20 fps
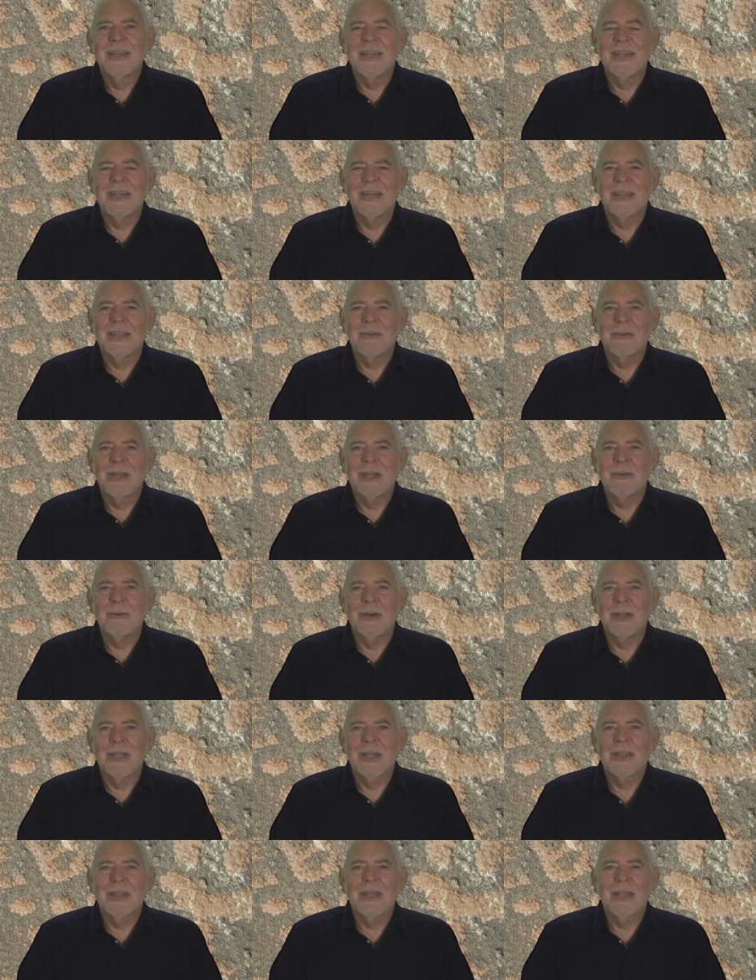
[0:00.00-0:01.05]

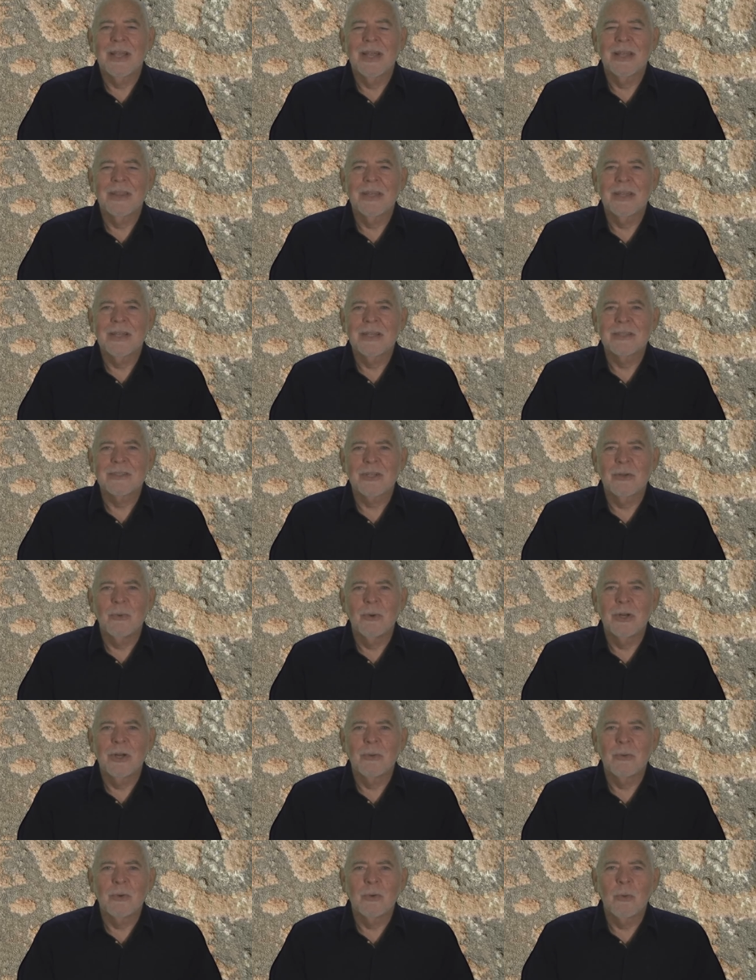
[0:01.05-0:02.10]
Anyway, that thing, I think it's
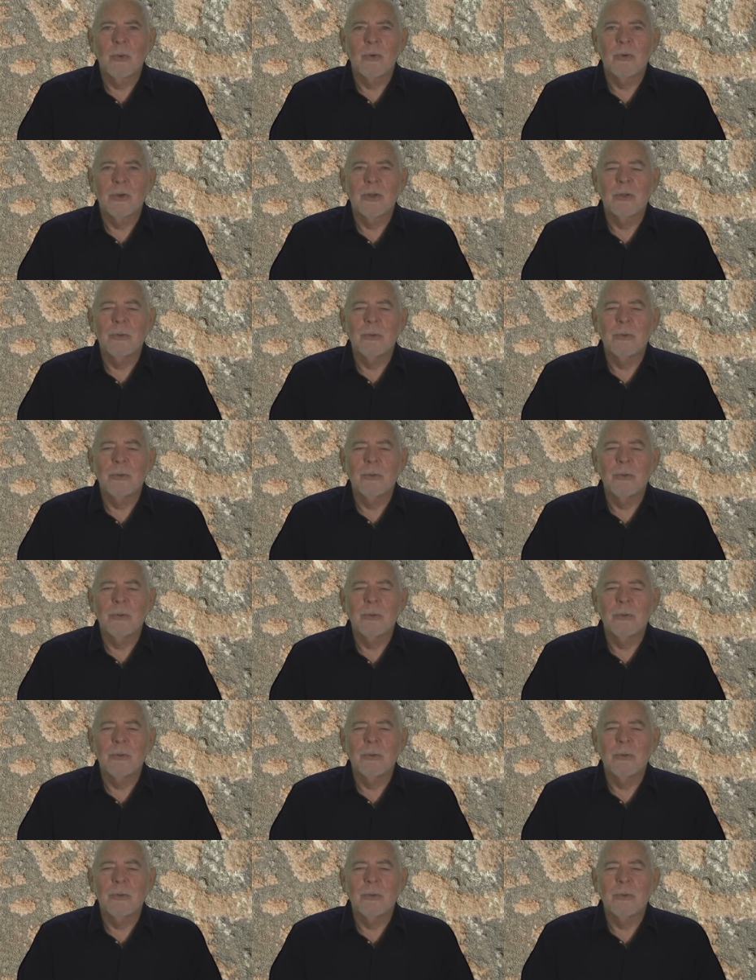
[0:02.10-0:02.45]
going on toward